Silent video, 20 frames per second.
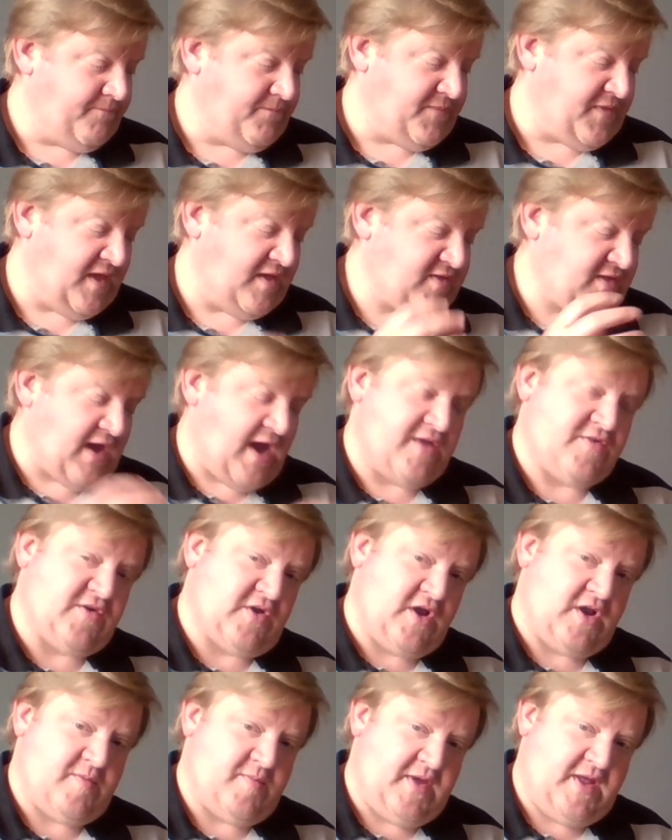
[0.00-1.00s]
These guys are
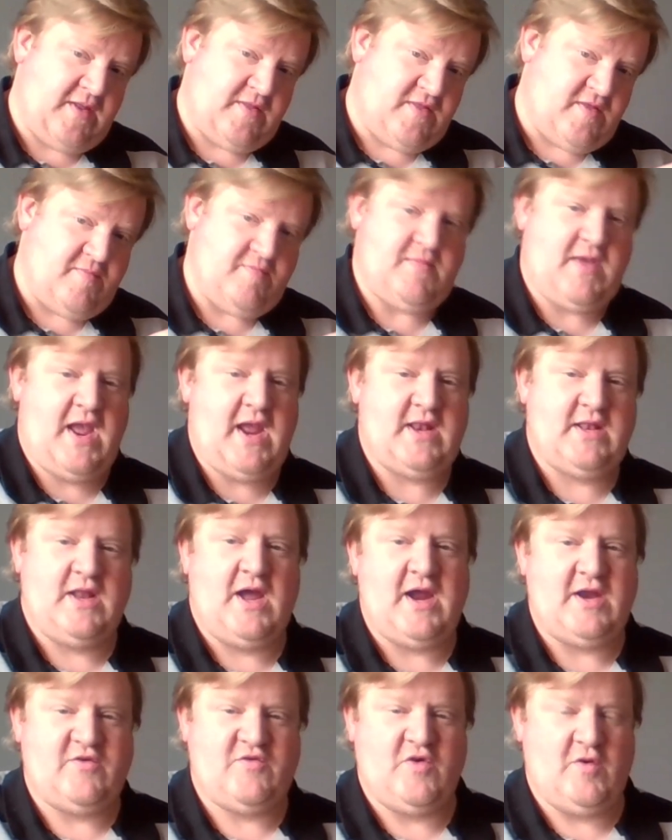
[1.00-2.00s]
going to be the
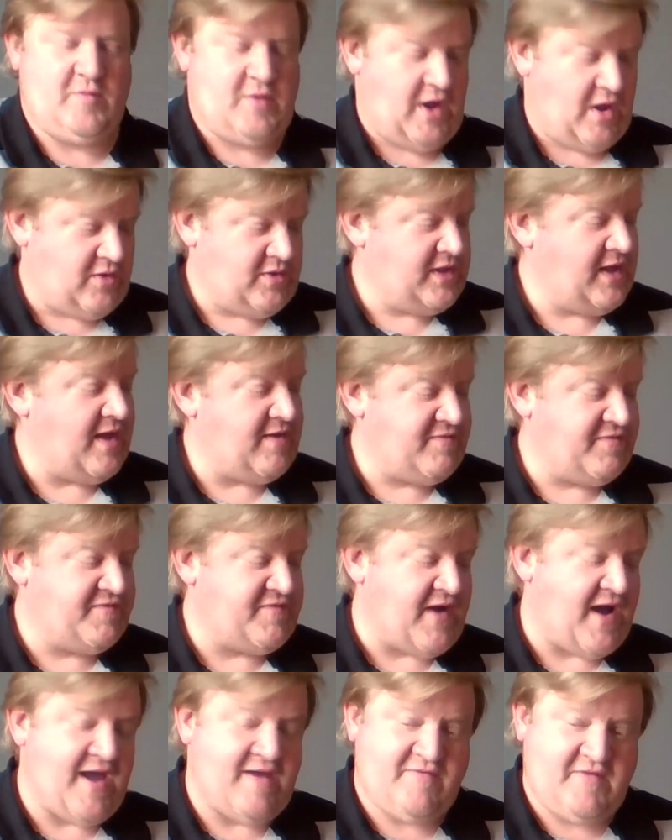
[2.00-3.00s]
mainline troop. Now I only have
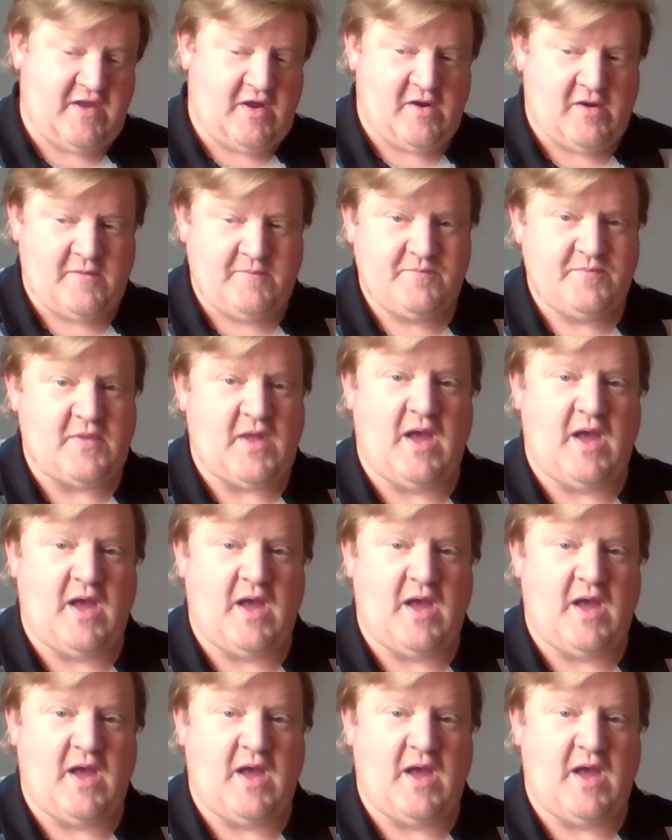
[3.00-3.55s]
5 here.